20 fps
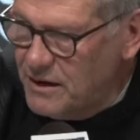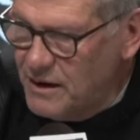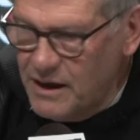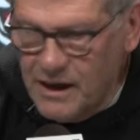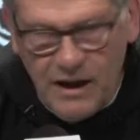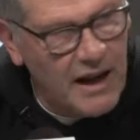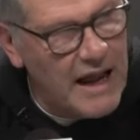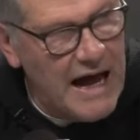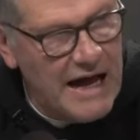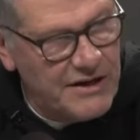
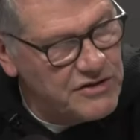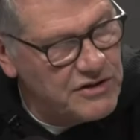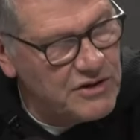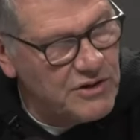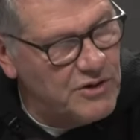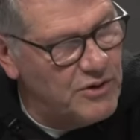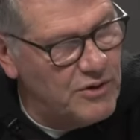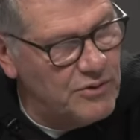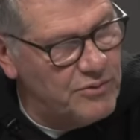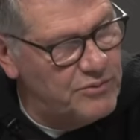
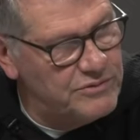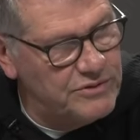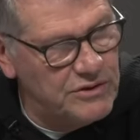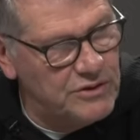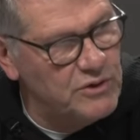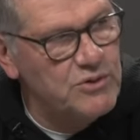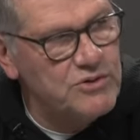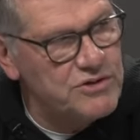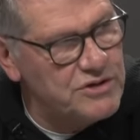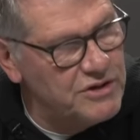illogical,
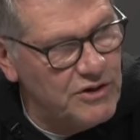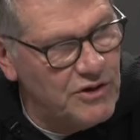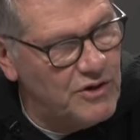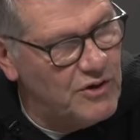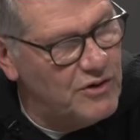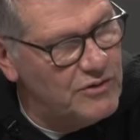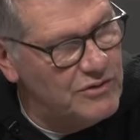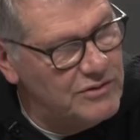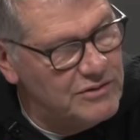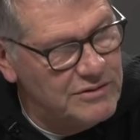
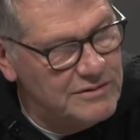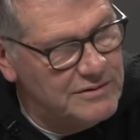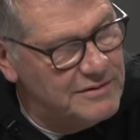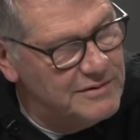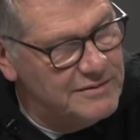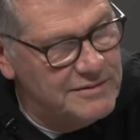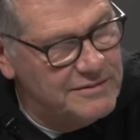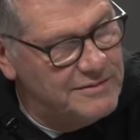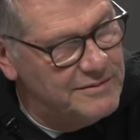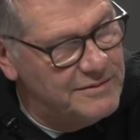delusional,
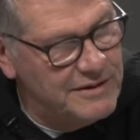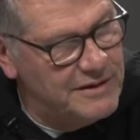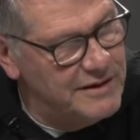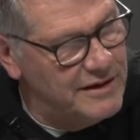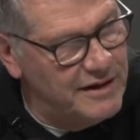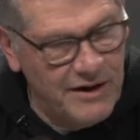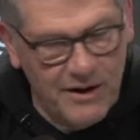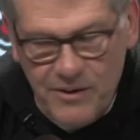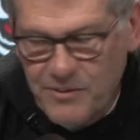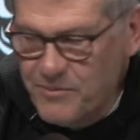
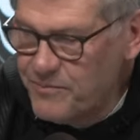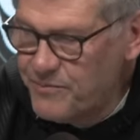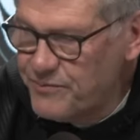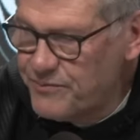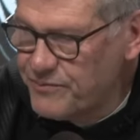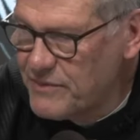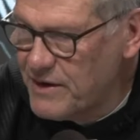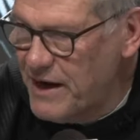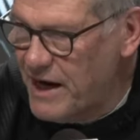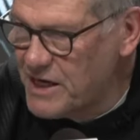you know,
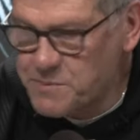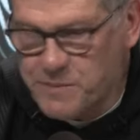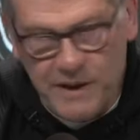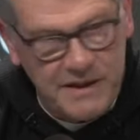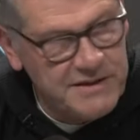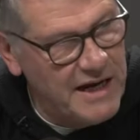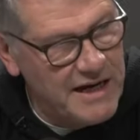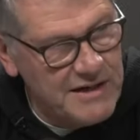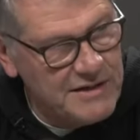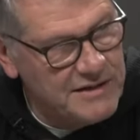
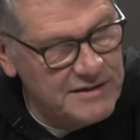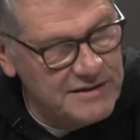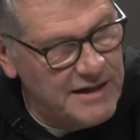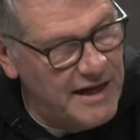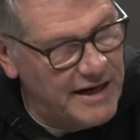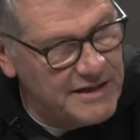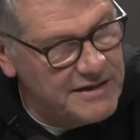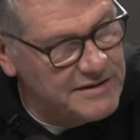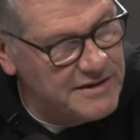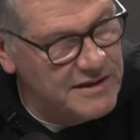expectations
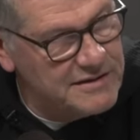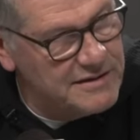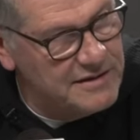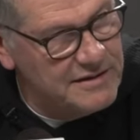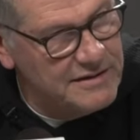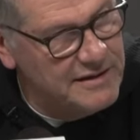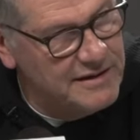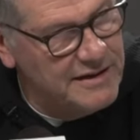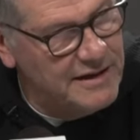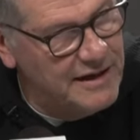that exist
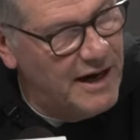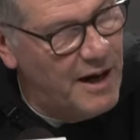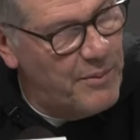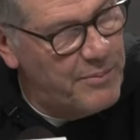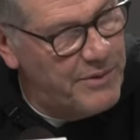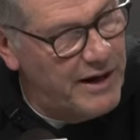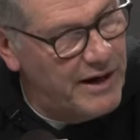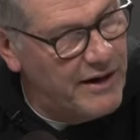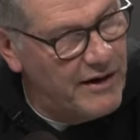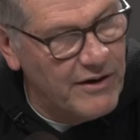up
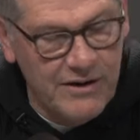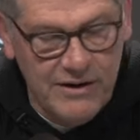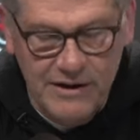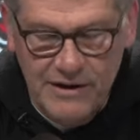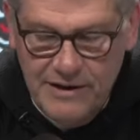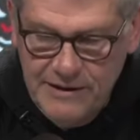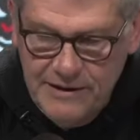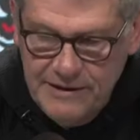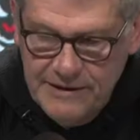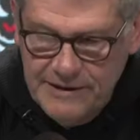there.
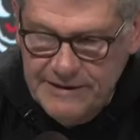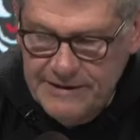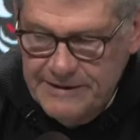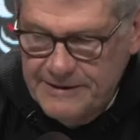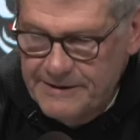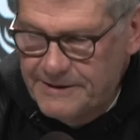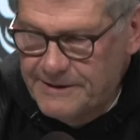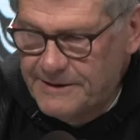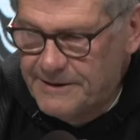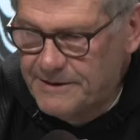
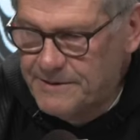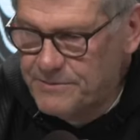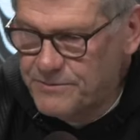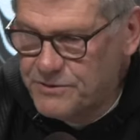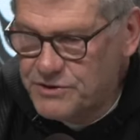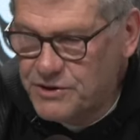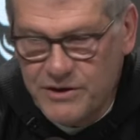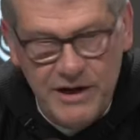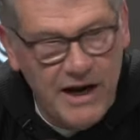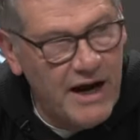
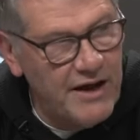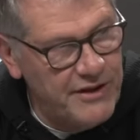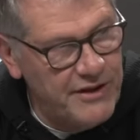So we